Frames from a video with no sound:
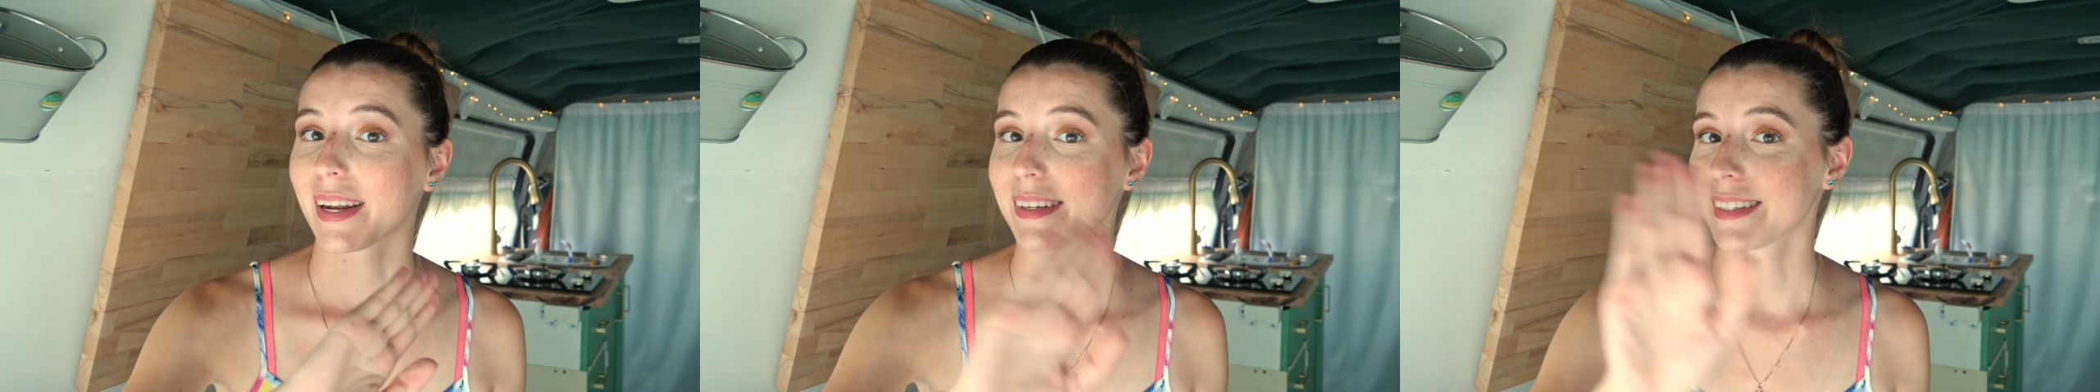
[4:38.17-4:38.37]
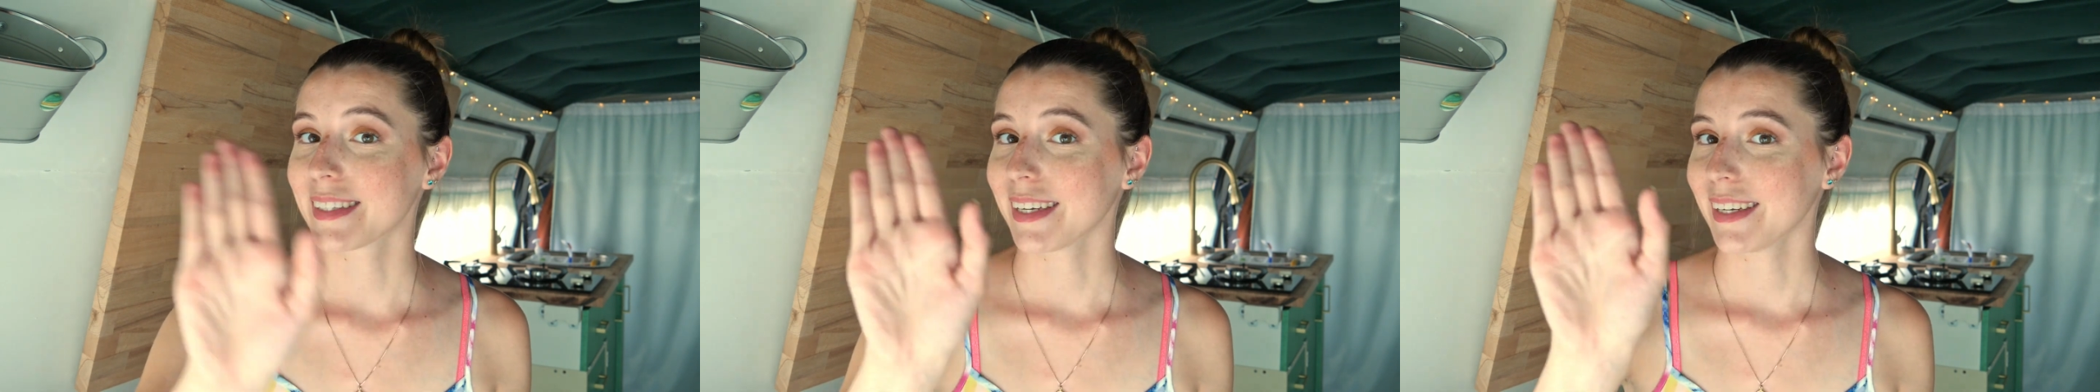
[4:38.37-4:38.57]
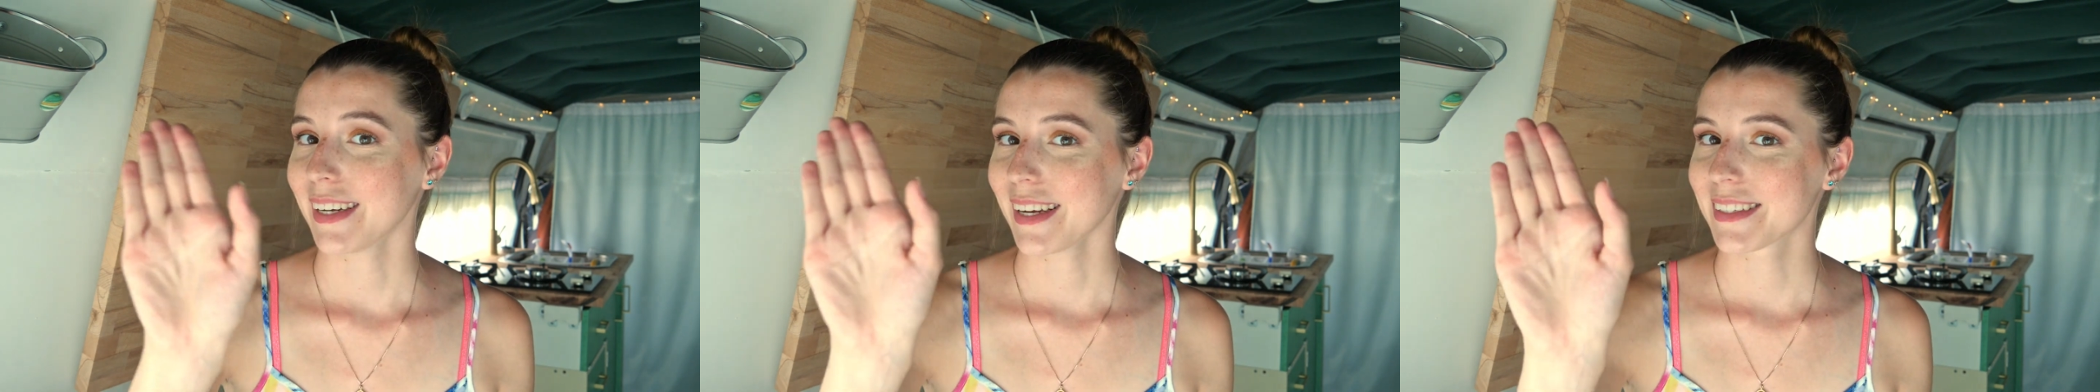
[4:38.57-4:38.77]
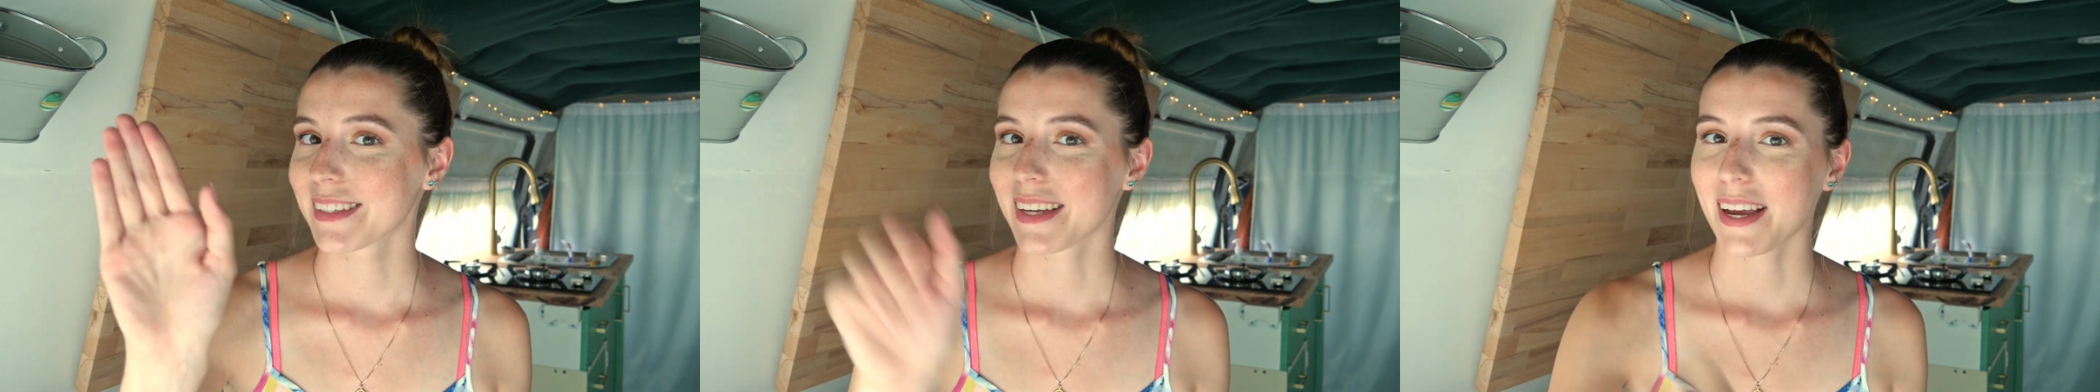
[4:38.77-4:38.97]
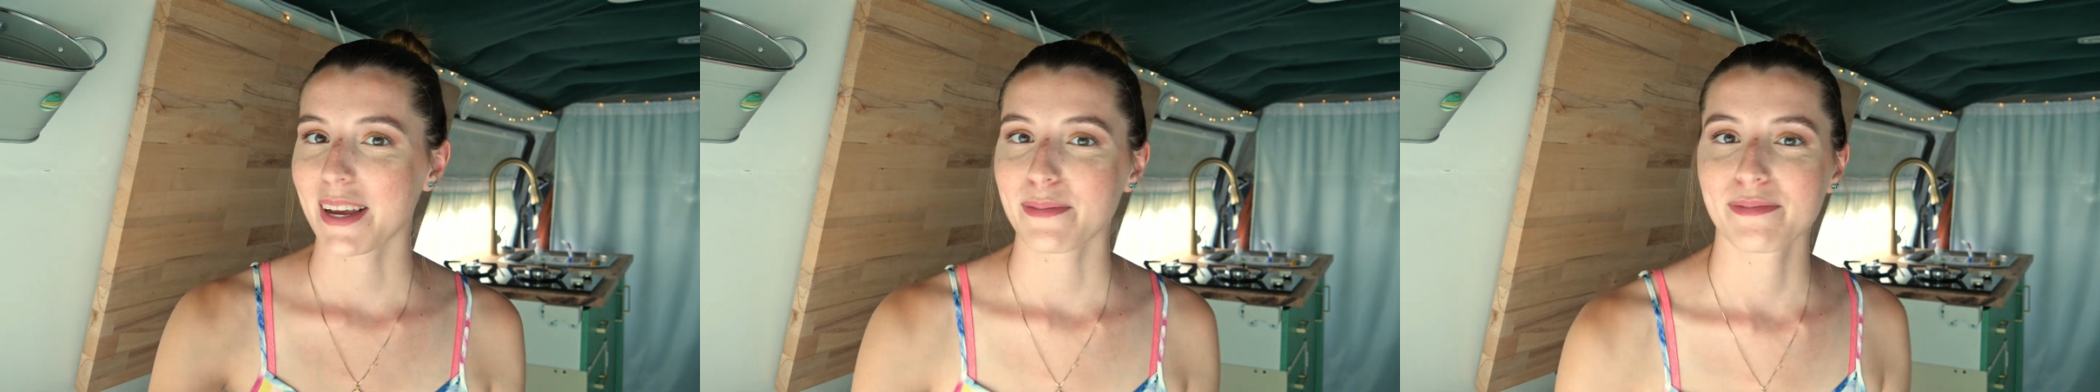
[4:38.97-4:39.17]
I'll see you next
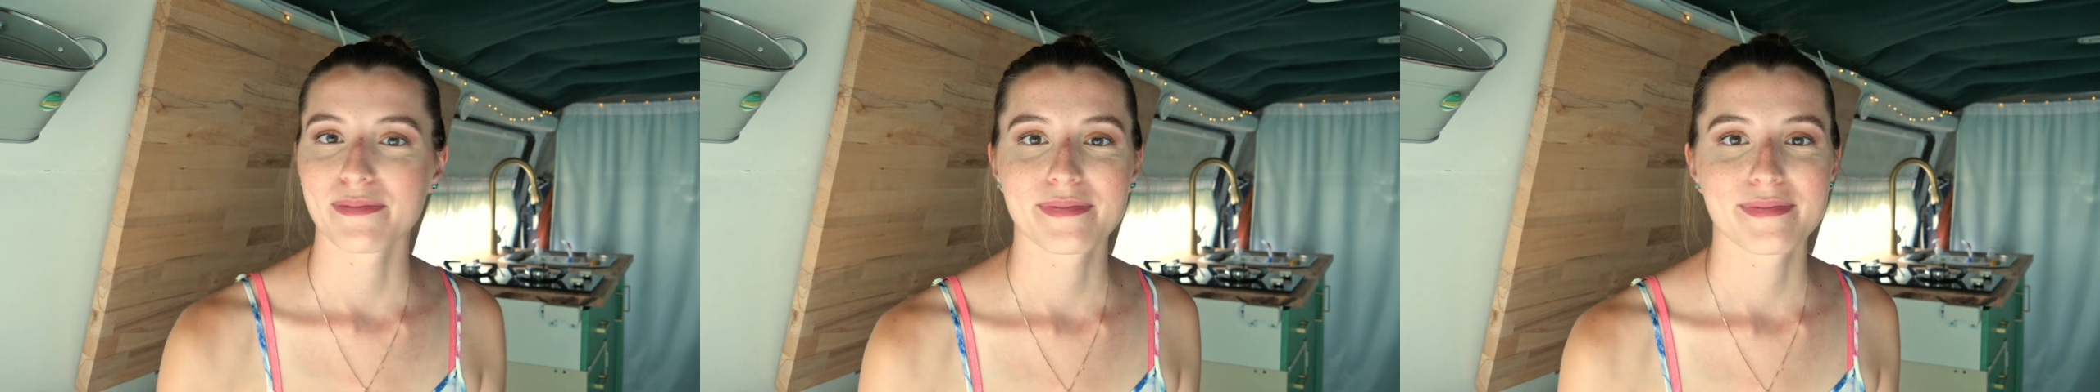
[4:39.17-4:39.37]
time.